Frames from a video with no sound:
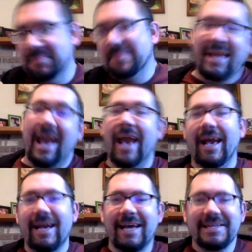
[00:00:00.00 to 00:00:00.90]
Yay,
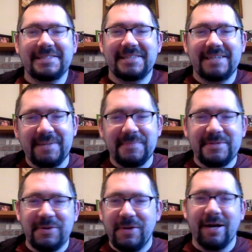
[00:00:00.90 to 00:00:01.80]
I guess, because I'm so
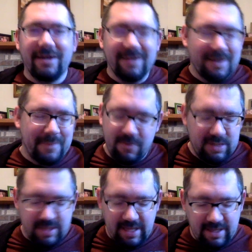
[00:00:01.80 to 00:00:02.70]
young. I'm not really
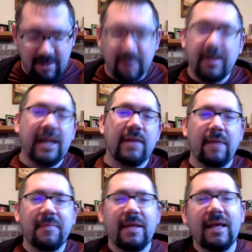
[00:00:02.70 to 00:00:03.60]
that young. But anyway,
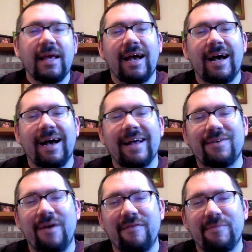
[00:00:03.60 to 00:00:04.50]

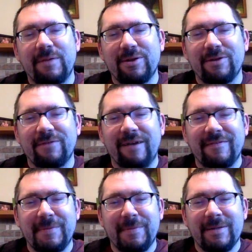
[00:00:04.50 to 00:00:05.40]
you have to be 35 to
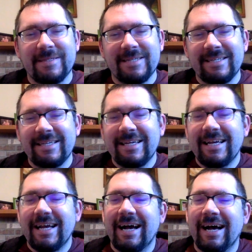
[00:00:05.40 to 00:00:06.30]
be president.
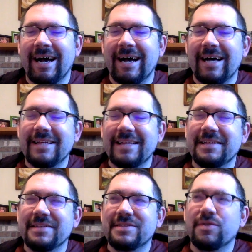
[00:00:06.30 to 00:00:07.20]

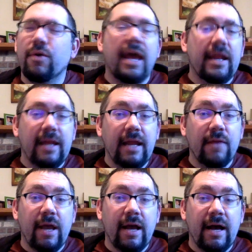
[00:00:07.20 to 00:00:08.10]
So
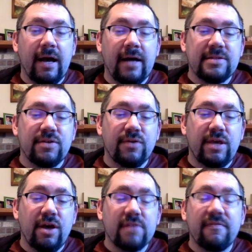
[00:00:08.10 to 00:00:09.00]

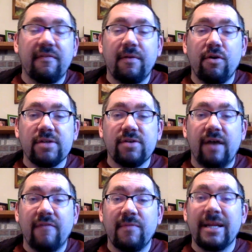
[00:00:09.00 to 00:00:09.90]
you also have
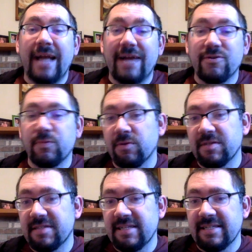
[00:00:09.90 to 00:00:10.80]
to be a natural born
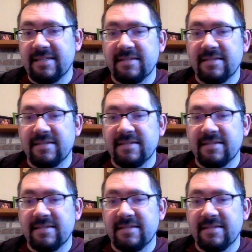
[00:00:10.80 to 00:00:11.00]
citizen.